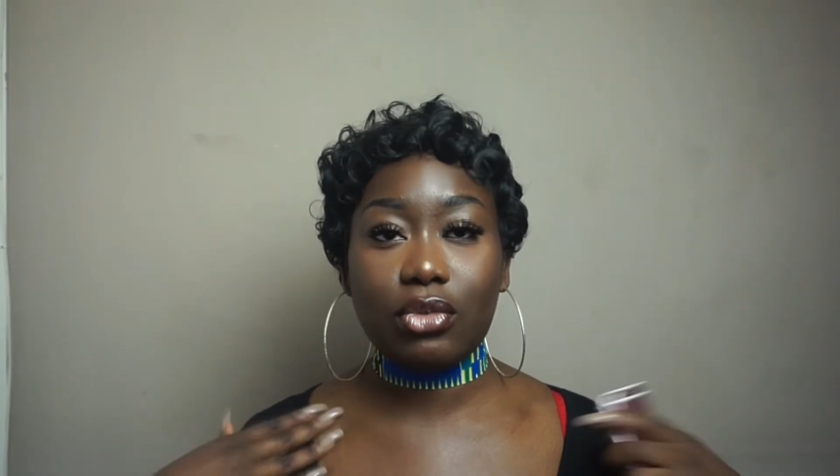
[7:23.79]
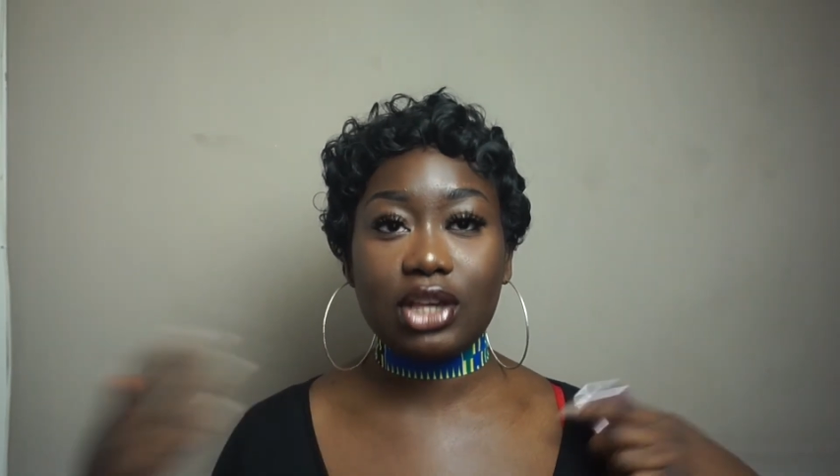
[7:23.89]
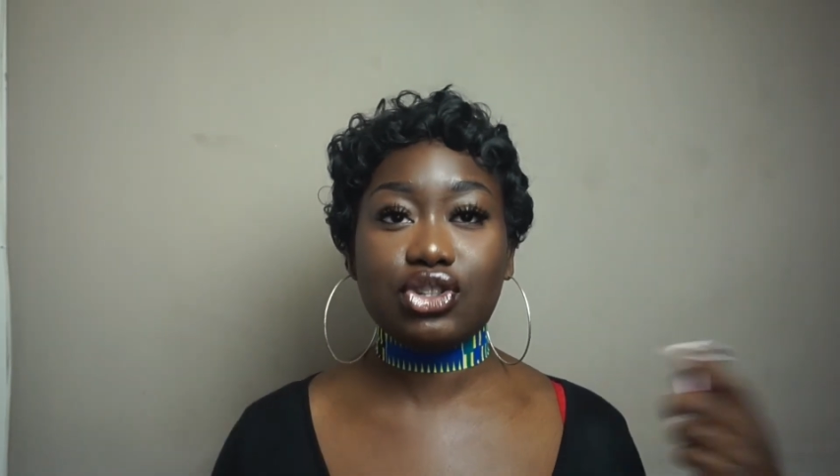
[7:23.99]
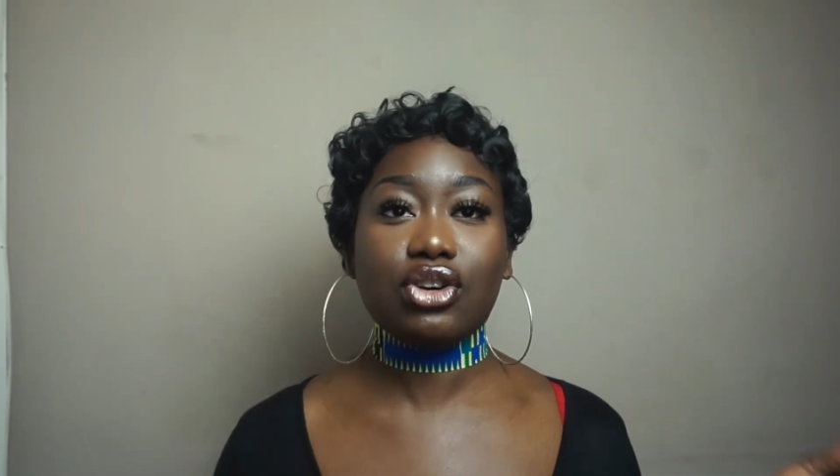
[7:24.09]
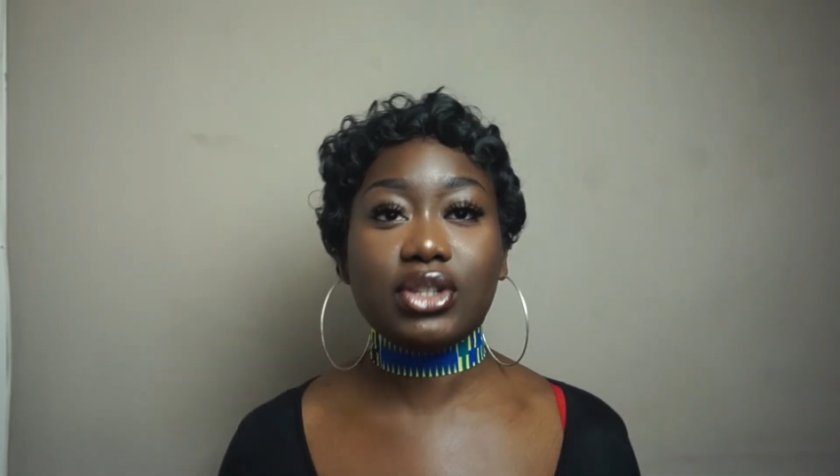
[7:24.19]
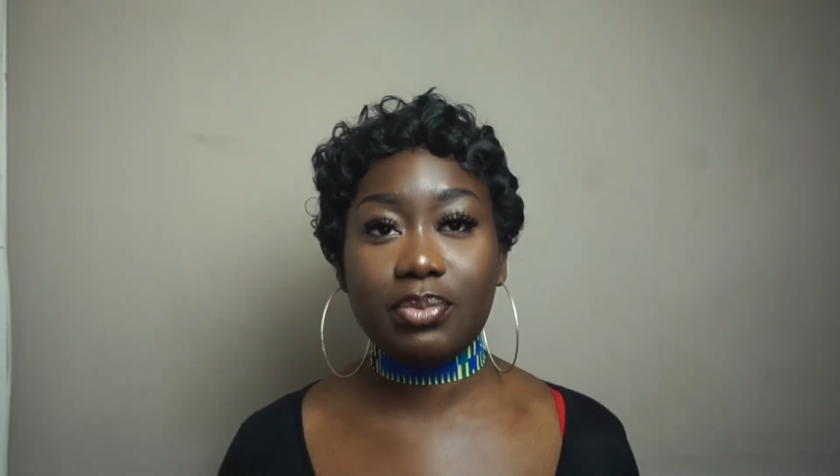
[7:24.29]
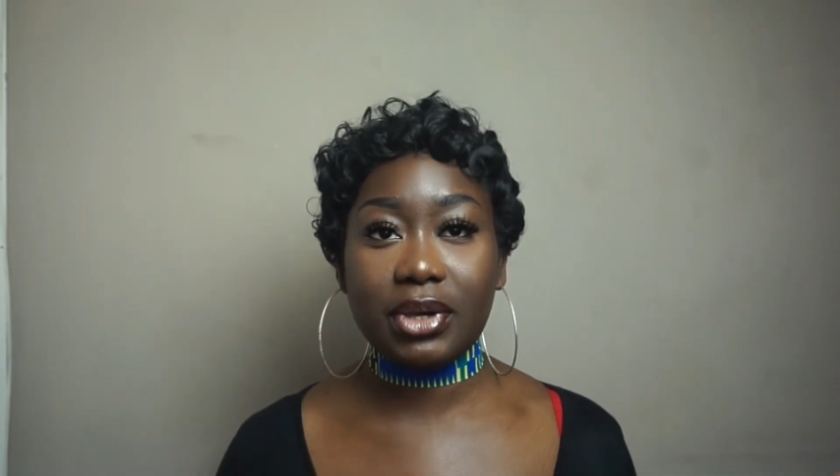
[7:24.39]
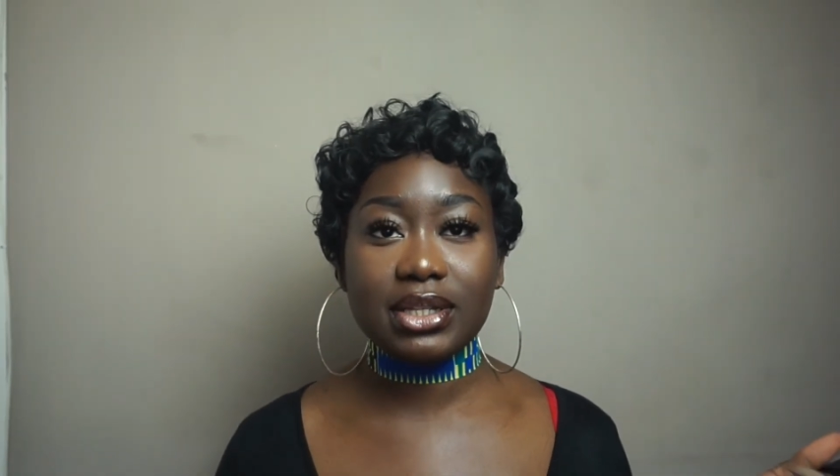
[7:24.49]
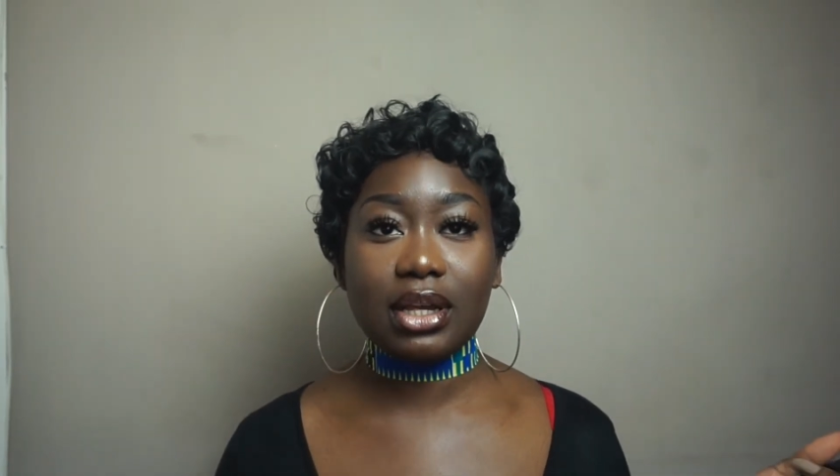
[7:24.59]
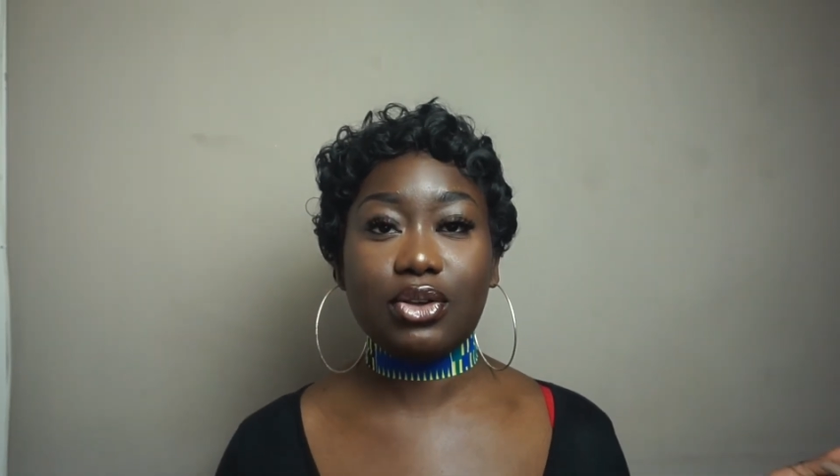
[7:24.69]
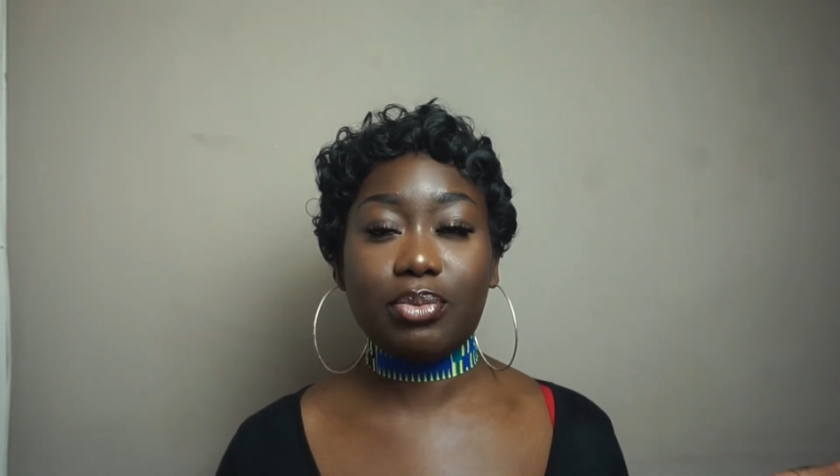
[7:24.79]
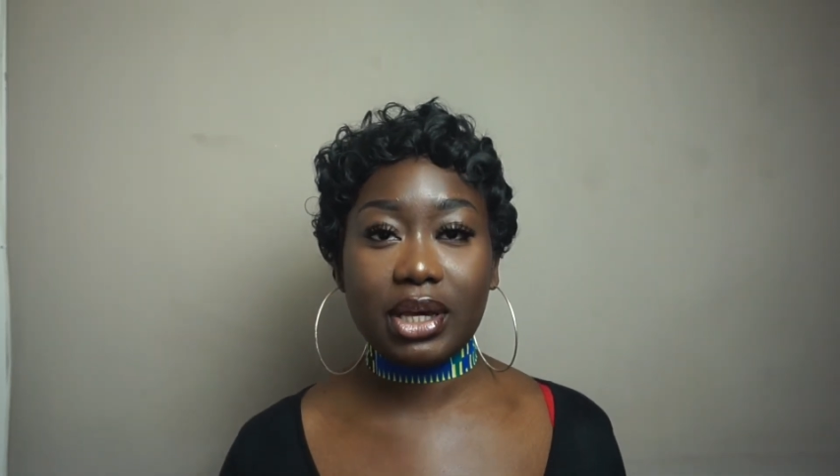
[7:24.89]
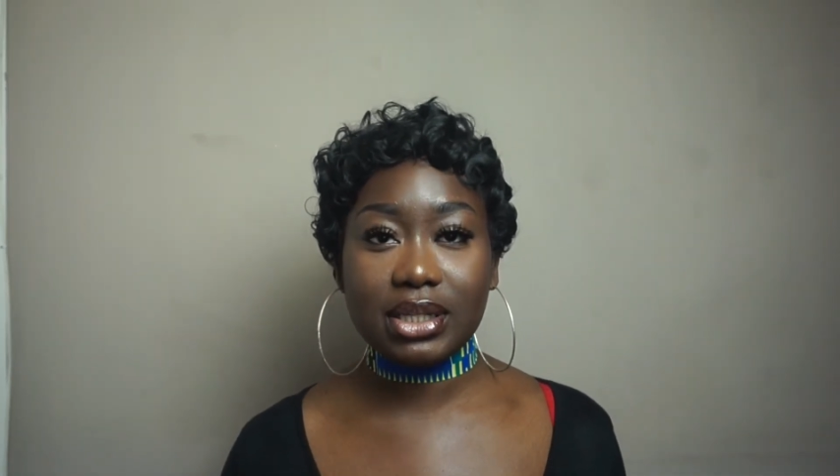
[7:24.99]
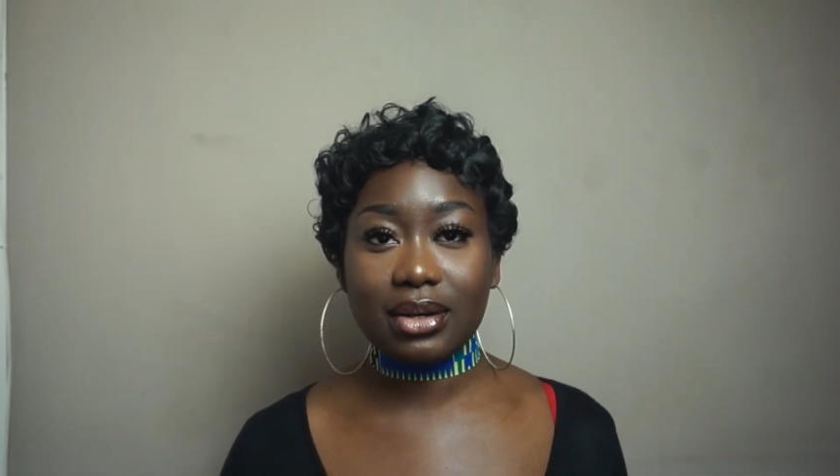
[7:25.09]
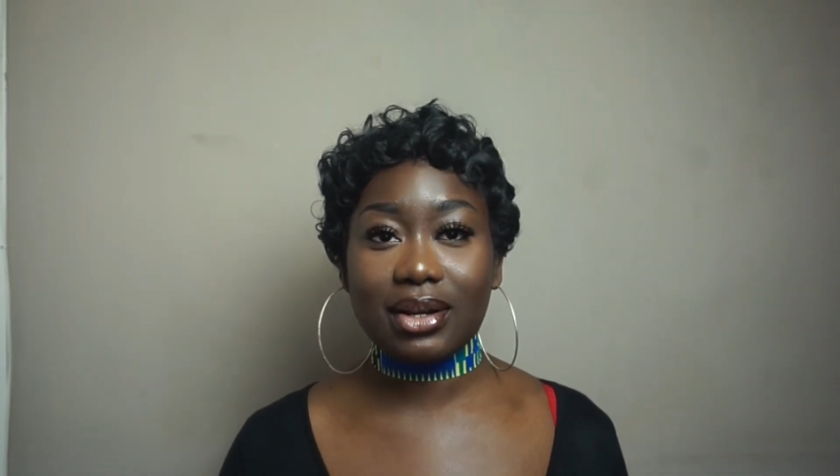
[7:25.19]
it's Josie B sent you
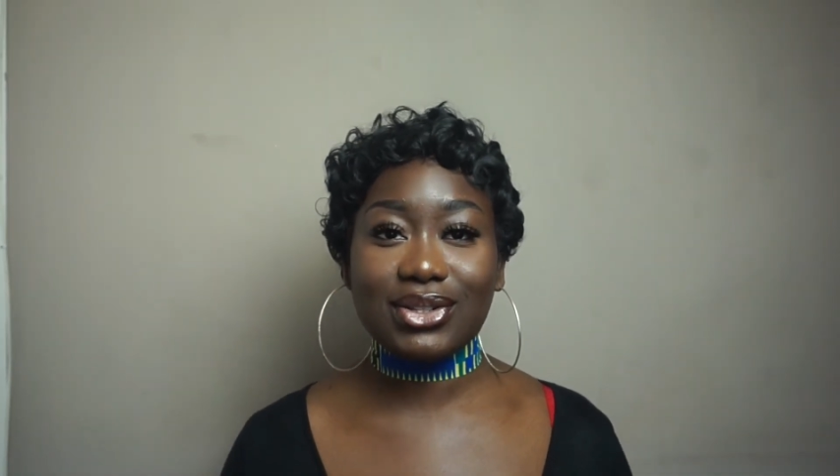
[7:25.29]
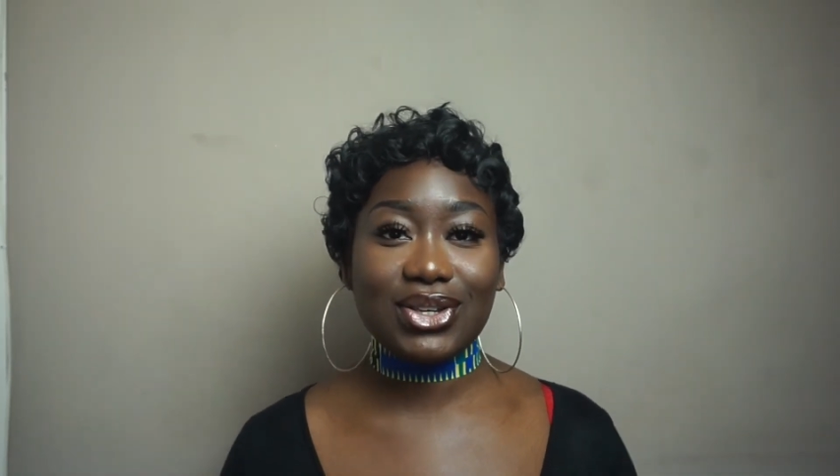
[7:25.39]
basically.